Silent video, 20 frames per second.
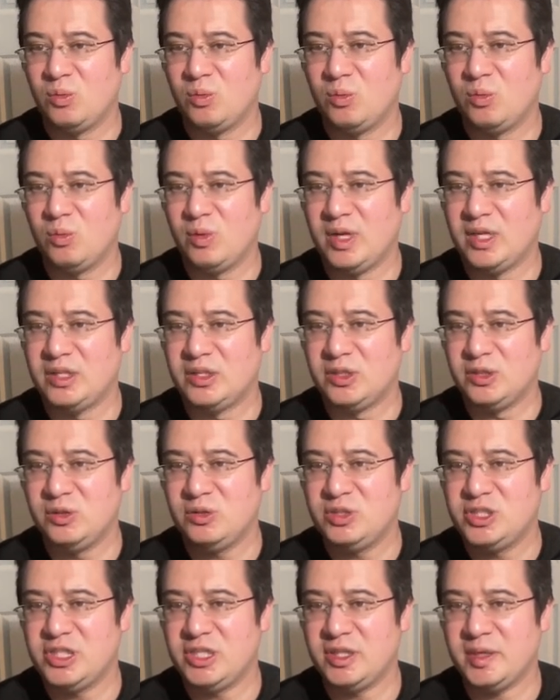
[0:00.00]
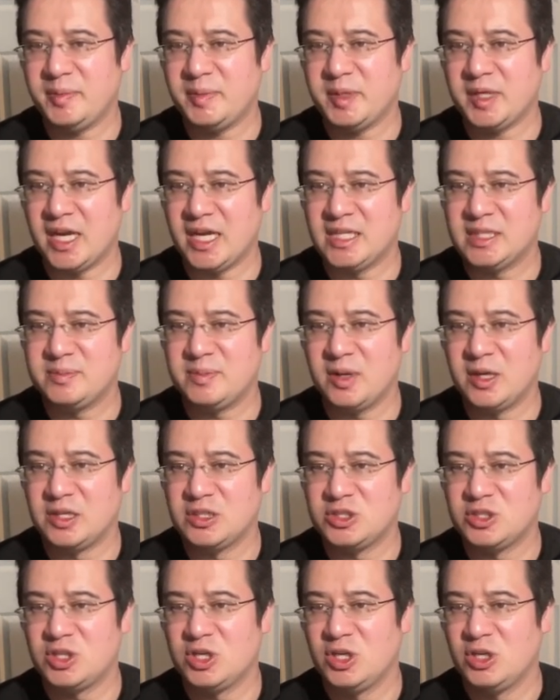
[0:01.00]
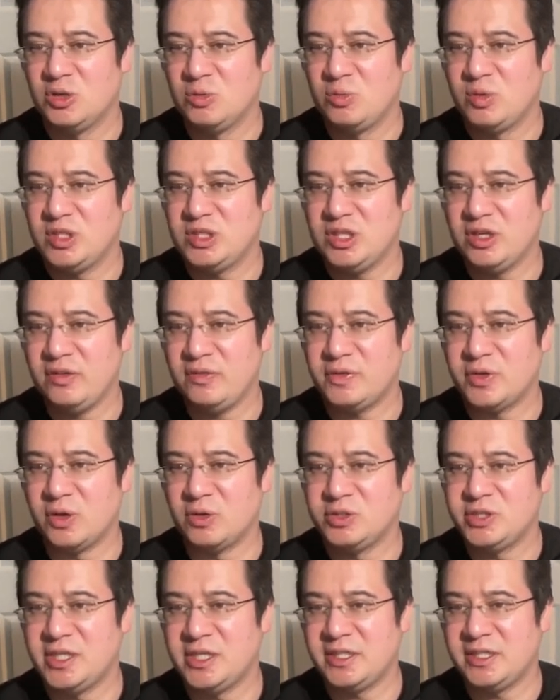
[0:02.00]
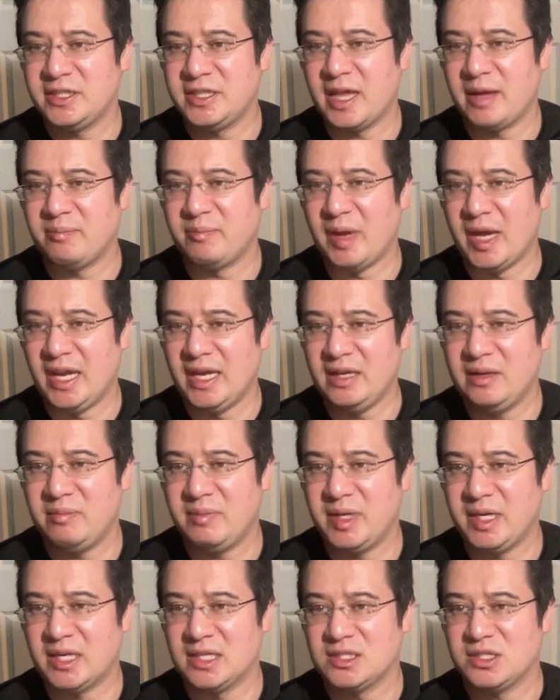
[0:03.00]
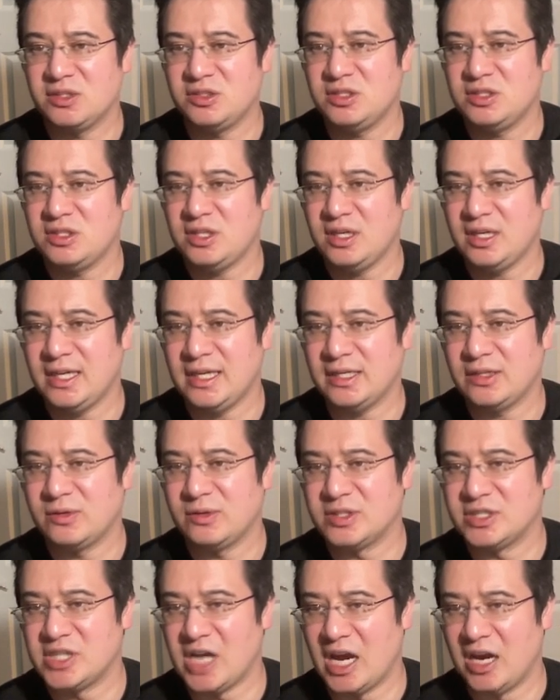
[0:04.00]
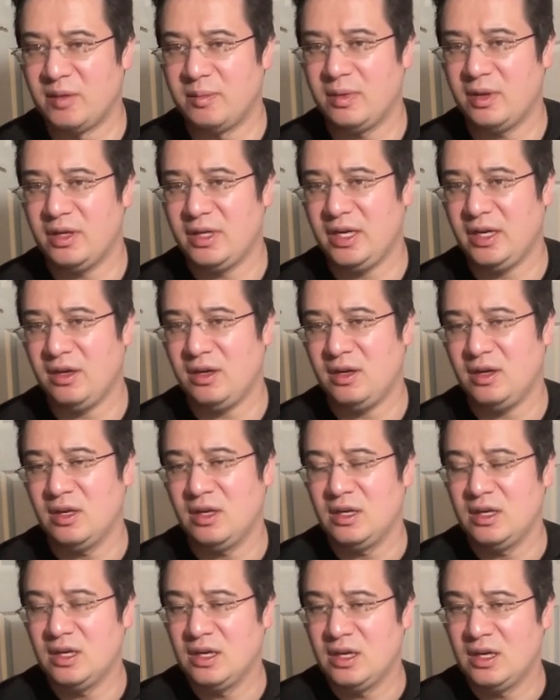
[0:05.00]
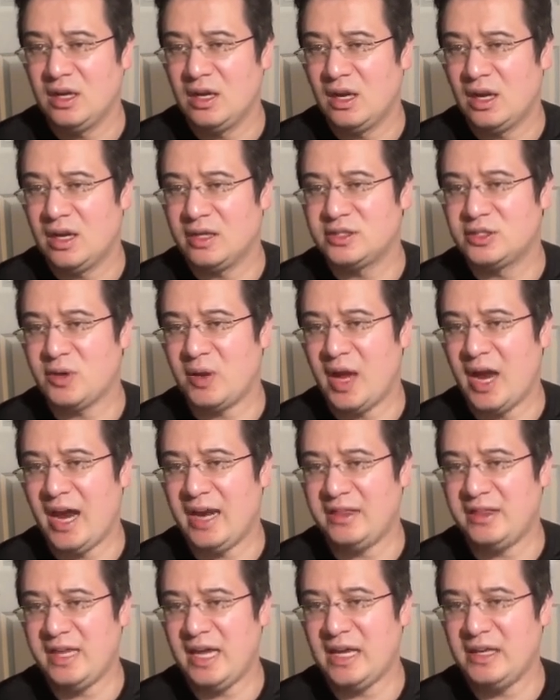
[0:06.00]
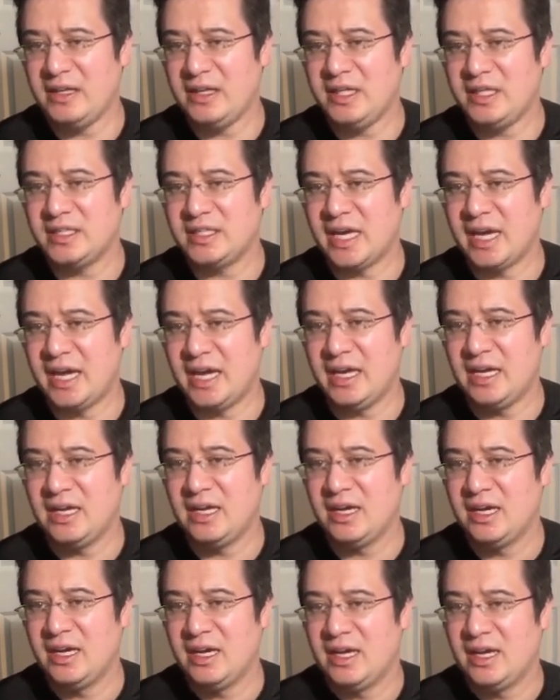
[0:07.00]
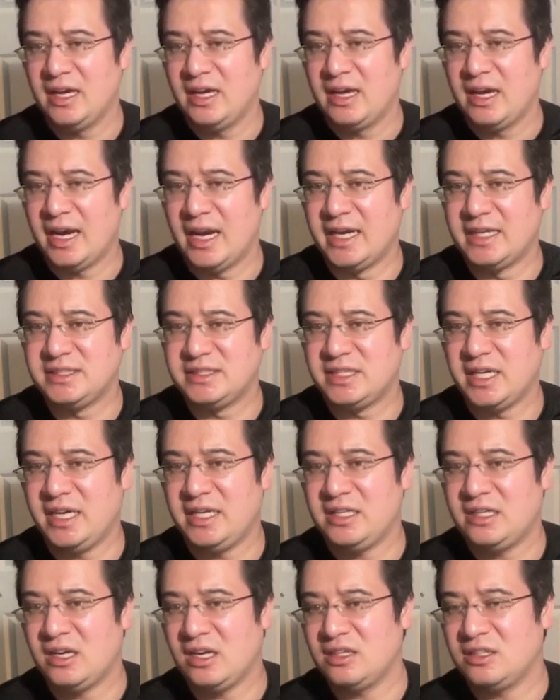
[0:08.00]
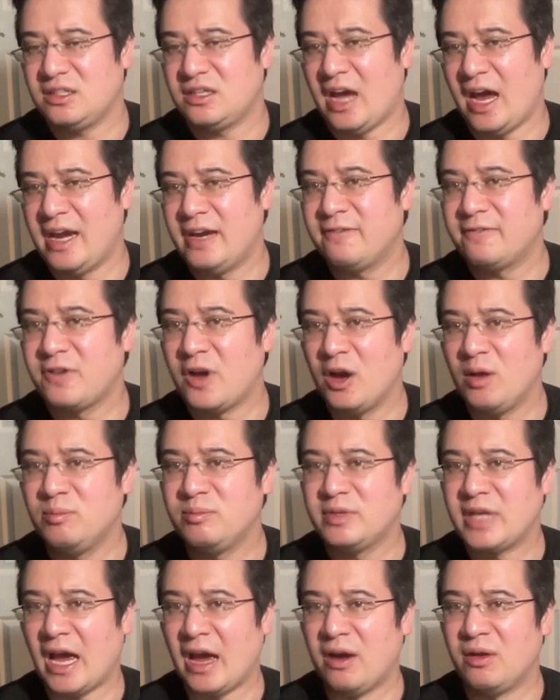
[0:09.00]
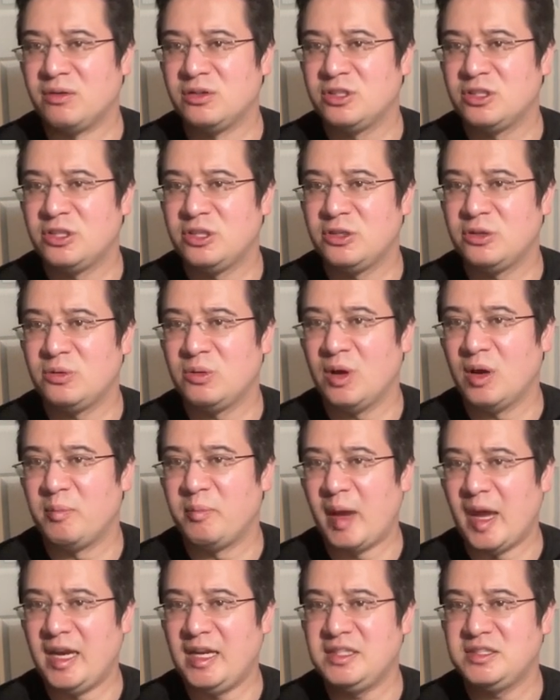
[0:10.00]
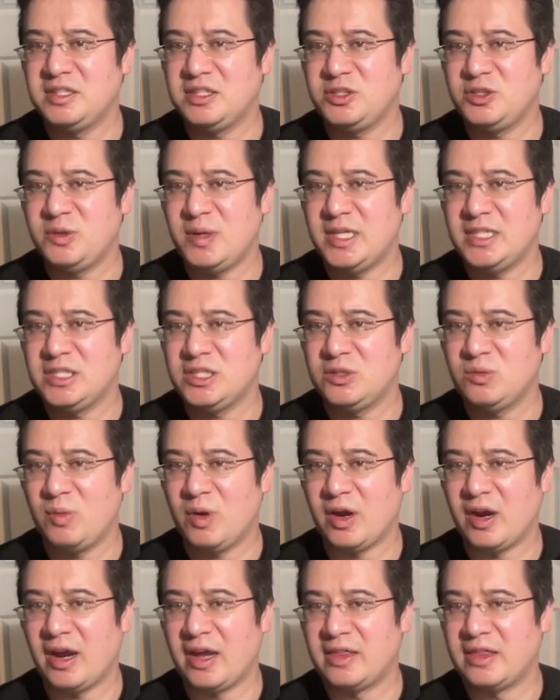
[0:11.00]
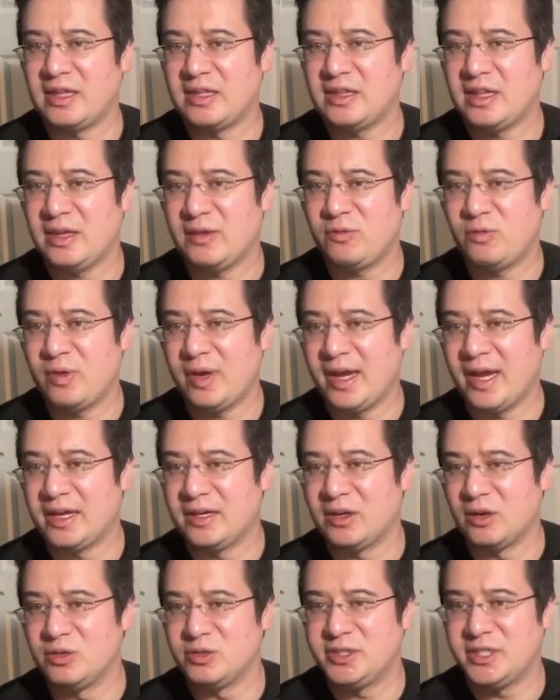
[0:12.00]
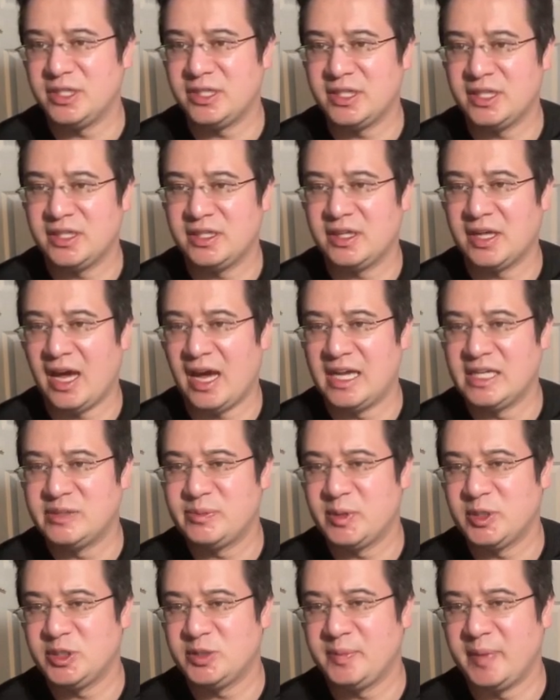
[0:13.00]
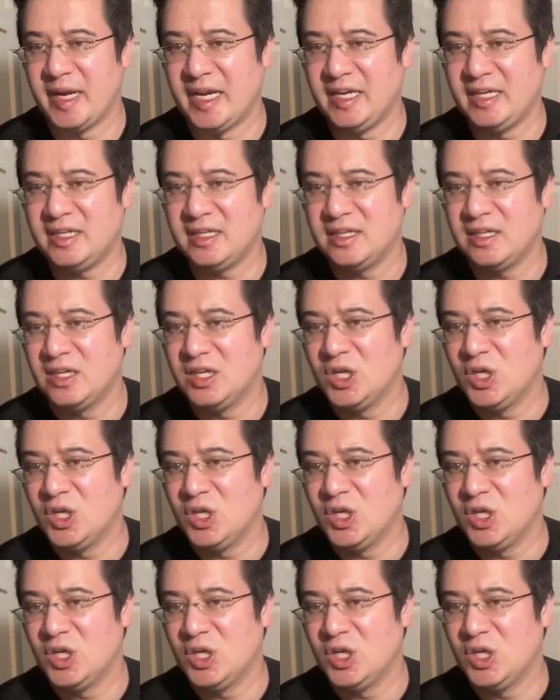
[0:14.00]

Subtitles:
We do shield up an ice punch. We should have no shielded that bait because they're just going to get to a shadow ball here. So at the end of the day, it did kind of come down to a baiting situation where I think that if we had no shielded the ice punch bait,